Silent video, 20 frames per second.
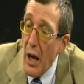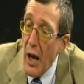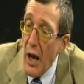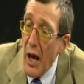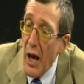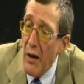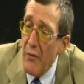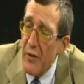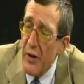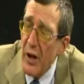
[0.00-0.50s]

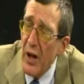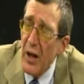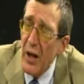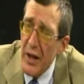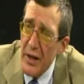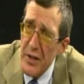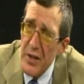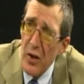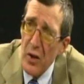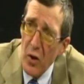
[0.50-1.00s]
Have a,
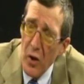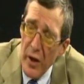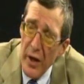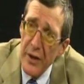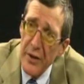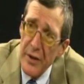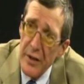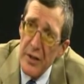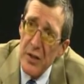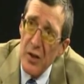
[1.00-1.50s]
let's look
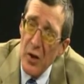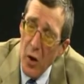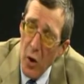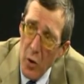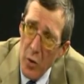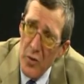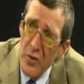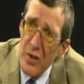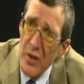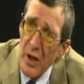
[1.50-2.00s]
at this
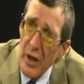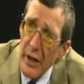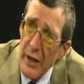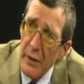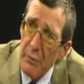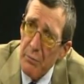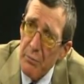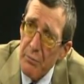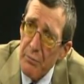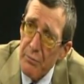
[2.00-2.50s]
closely.
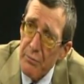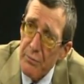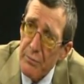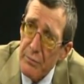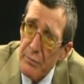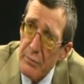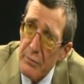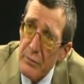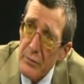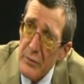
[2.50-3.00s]

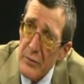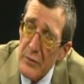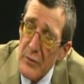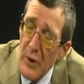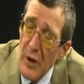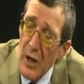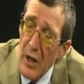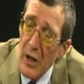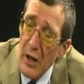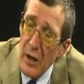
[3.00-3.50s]

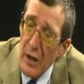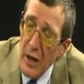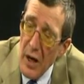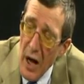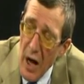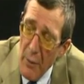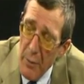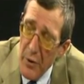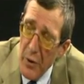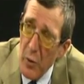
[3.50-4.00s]

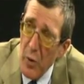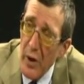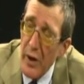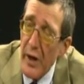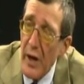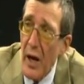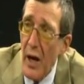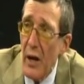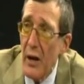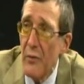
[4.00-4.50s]
Copy what
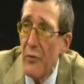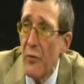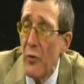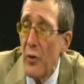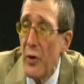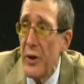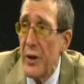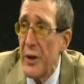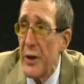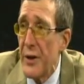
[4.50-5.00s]

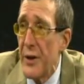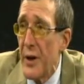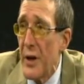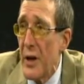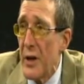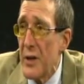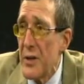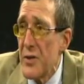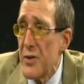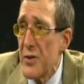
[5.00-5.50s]
California does,